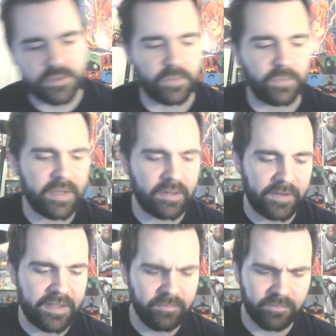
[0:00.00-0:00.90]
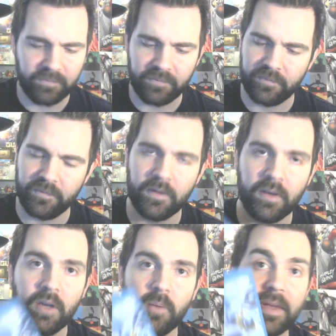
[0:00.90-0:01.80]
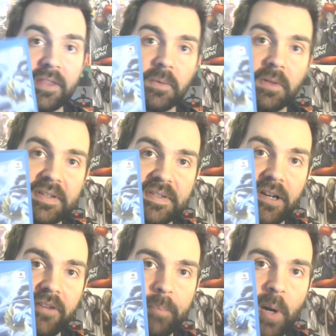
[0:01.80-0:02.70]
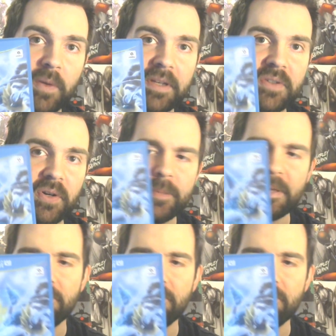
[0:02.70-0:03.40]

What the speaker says: finally, we had the release of Pokken Tournament.